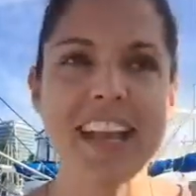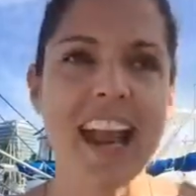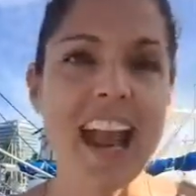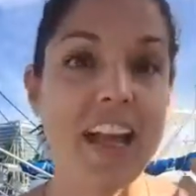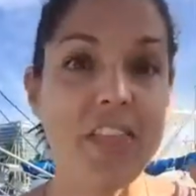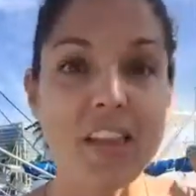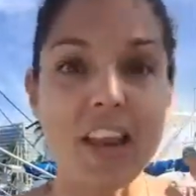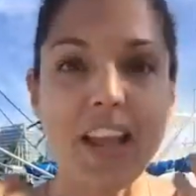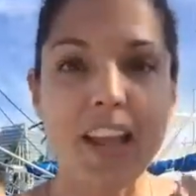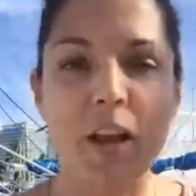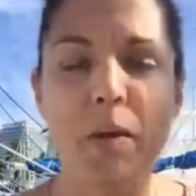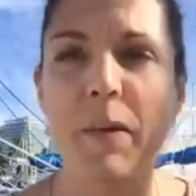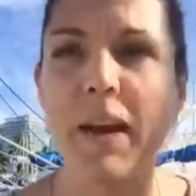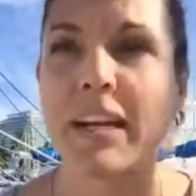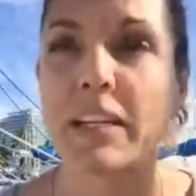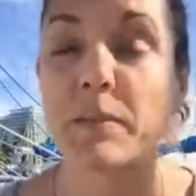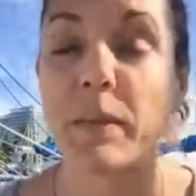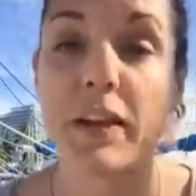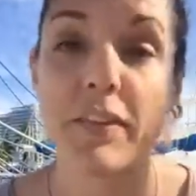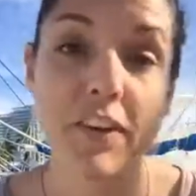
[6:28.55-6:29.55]
And then I go back
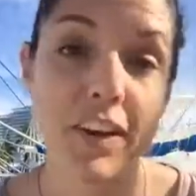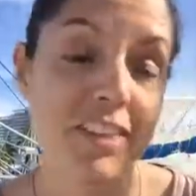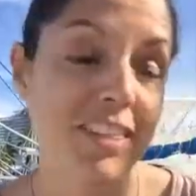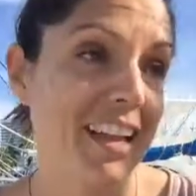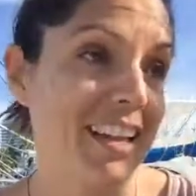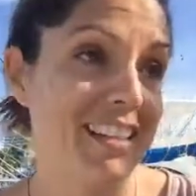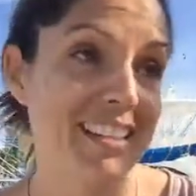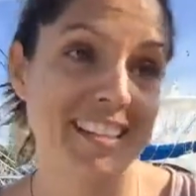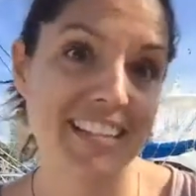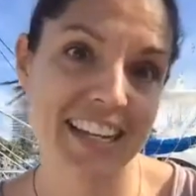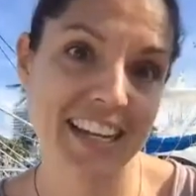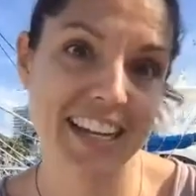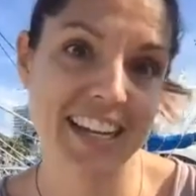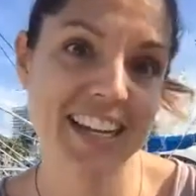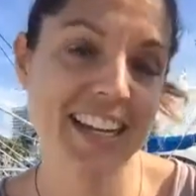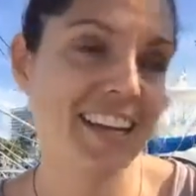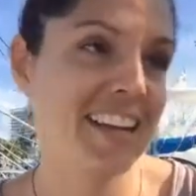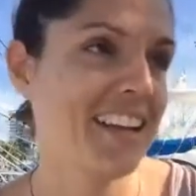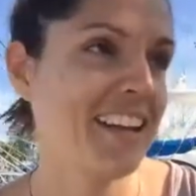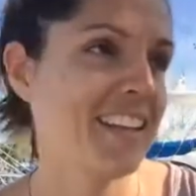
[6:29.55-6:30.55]
to my friend, like,
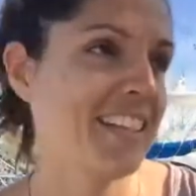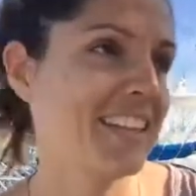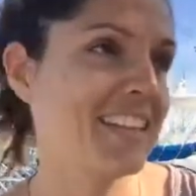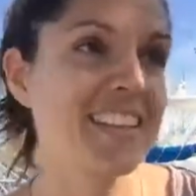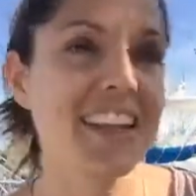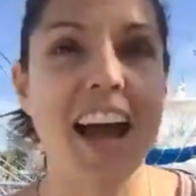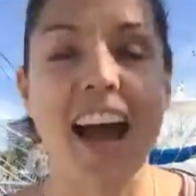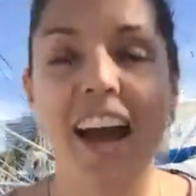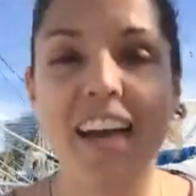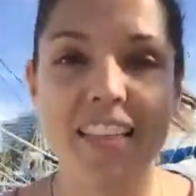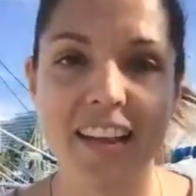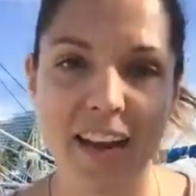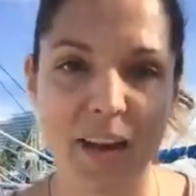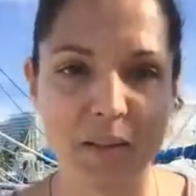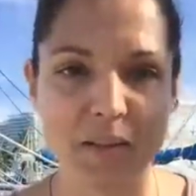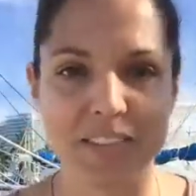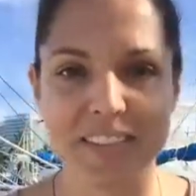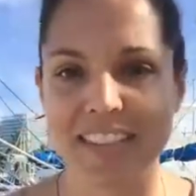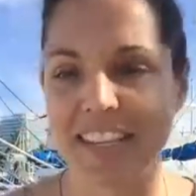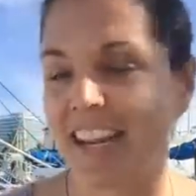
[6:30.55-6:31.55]
see, this guy that I
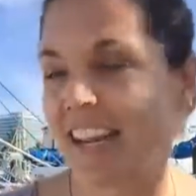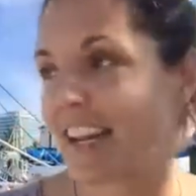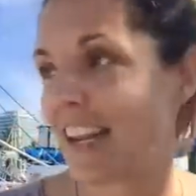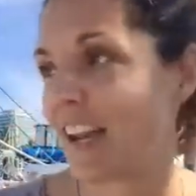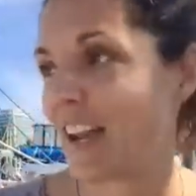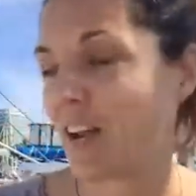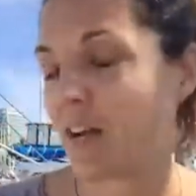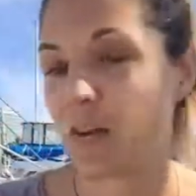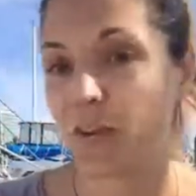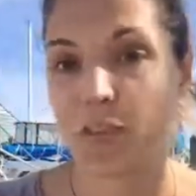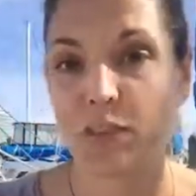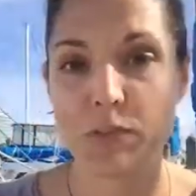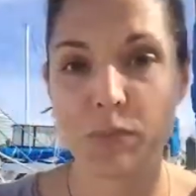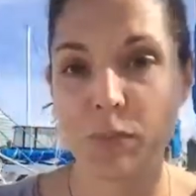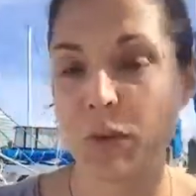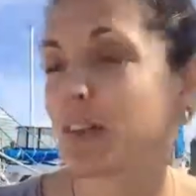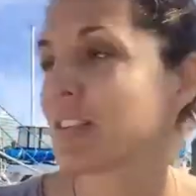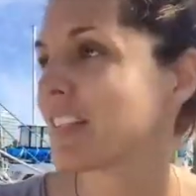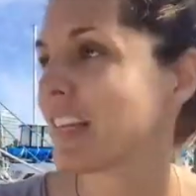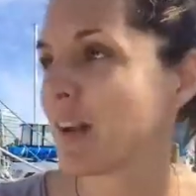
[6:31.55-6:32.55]
was dating, or this
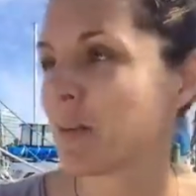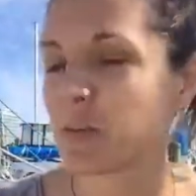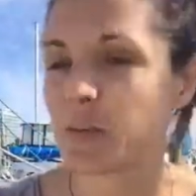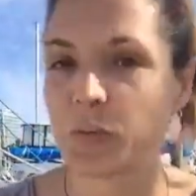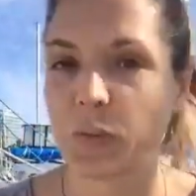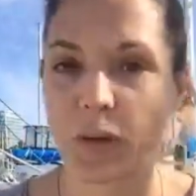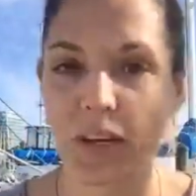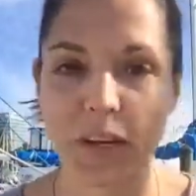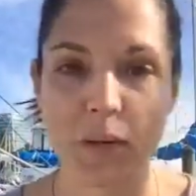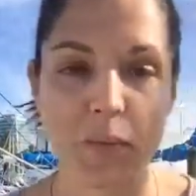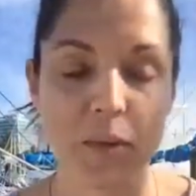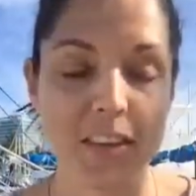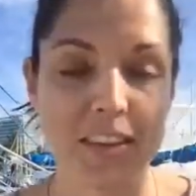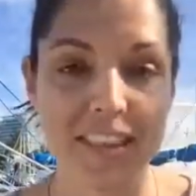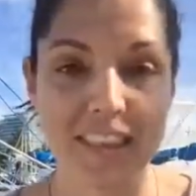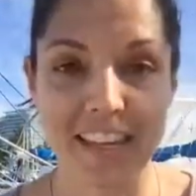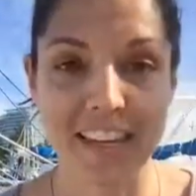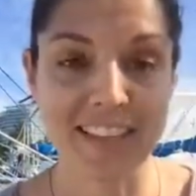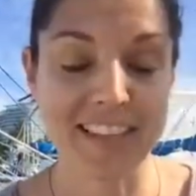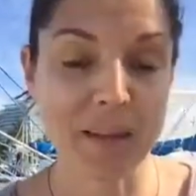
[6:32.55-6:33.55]
person I was working with
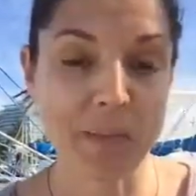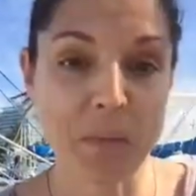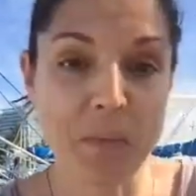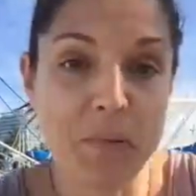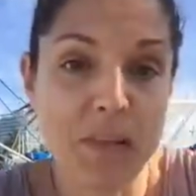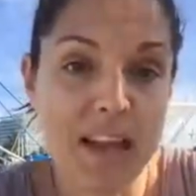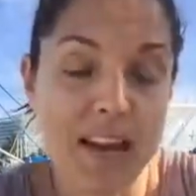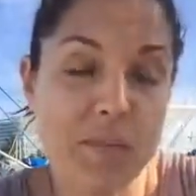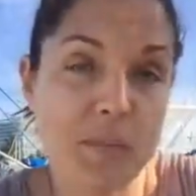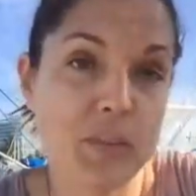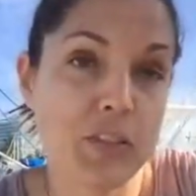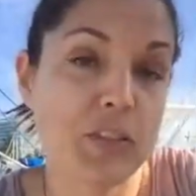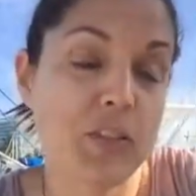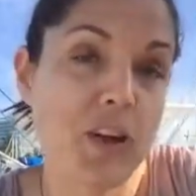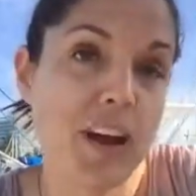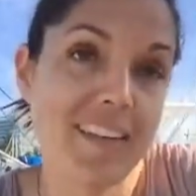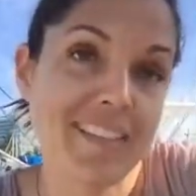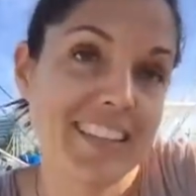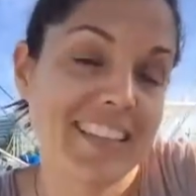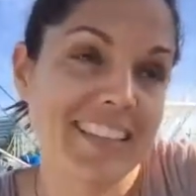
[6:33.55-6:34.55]
thinks I'm a platypus, so
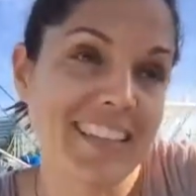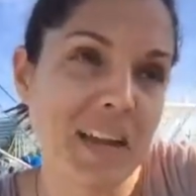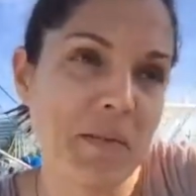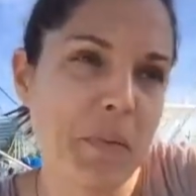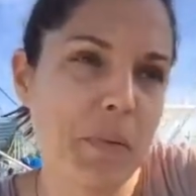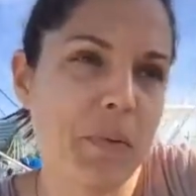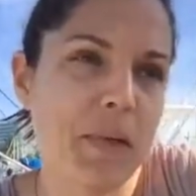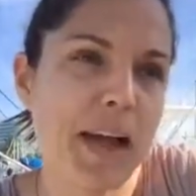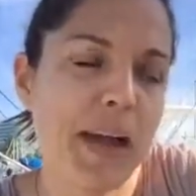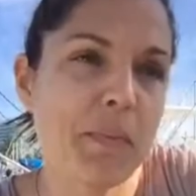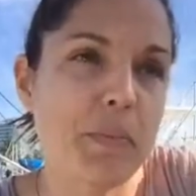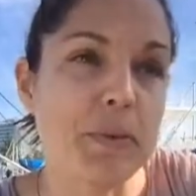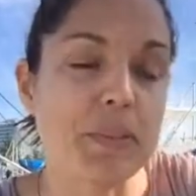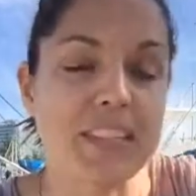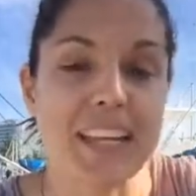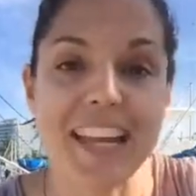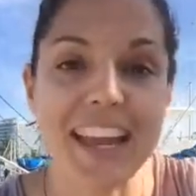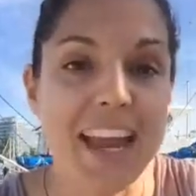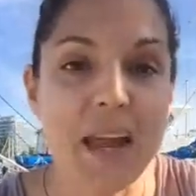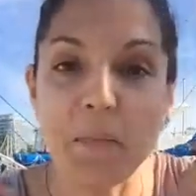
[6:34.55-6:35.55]
obviously I'm a platypus.
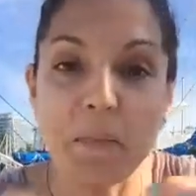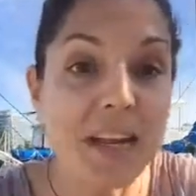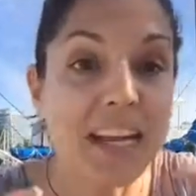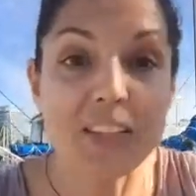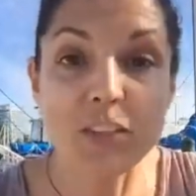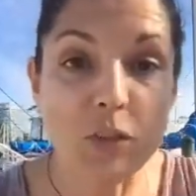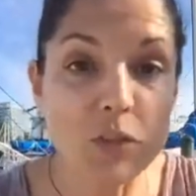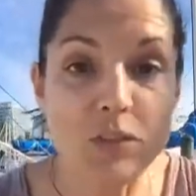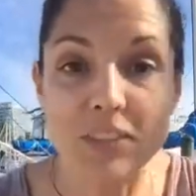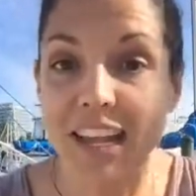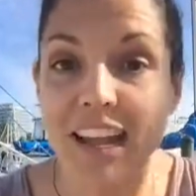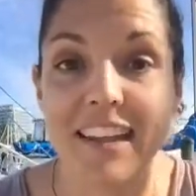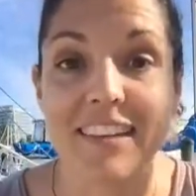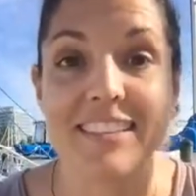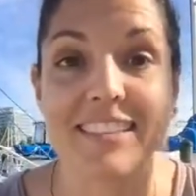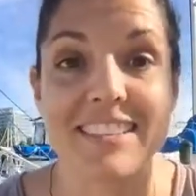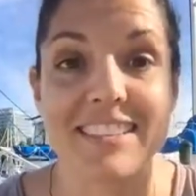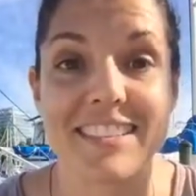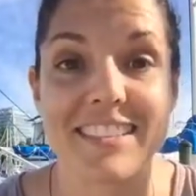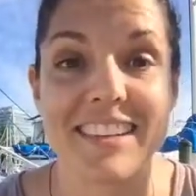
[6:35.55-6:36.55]
Like, it makes no
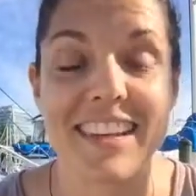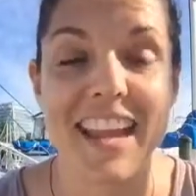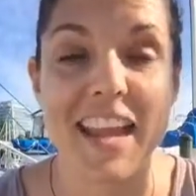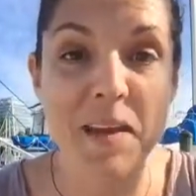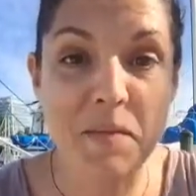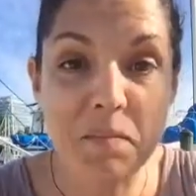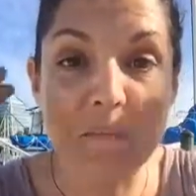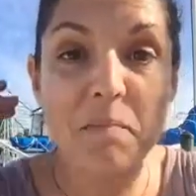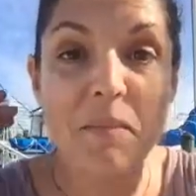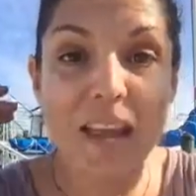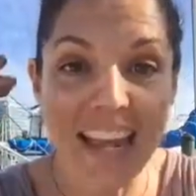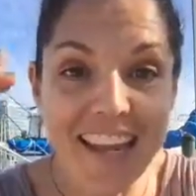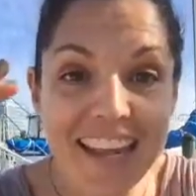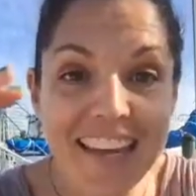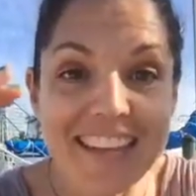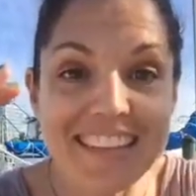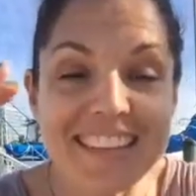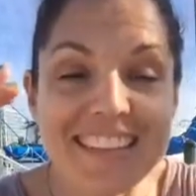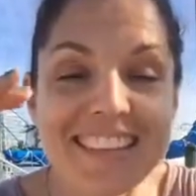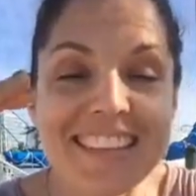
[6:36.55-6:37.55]
sense. It
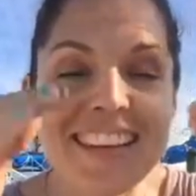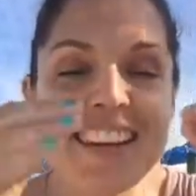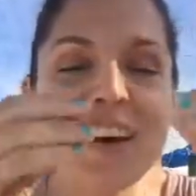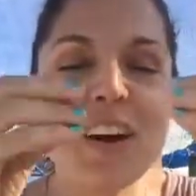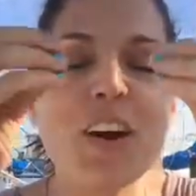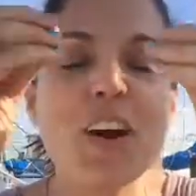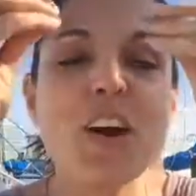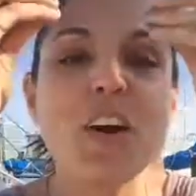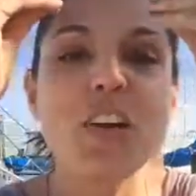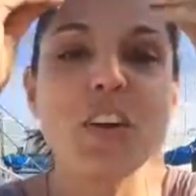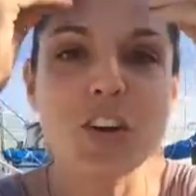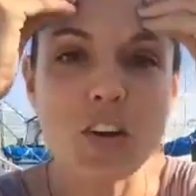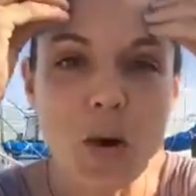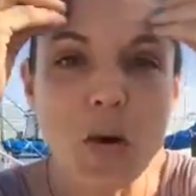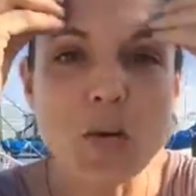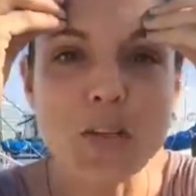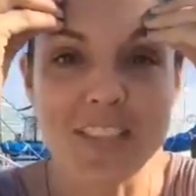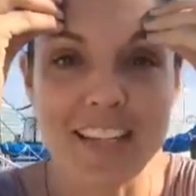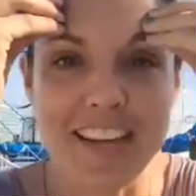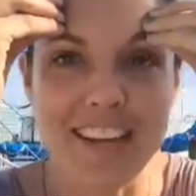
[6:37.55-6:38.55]
makes no
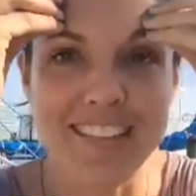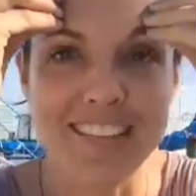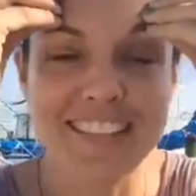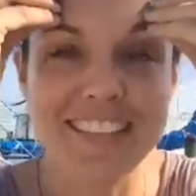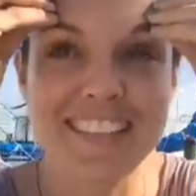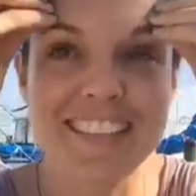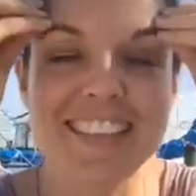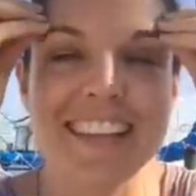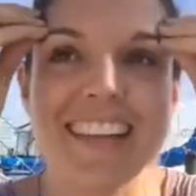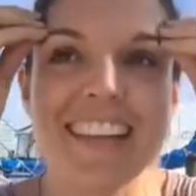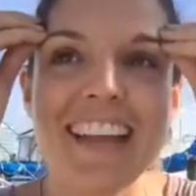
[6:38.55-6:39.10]
sense.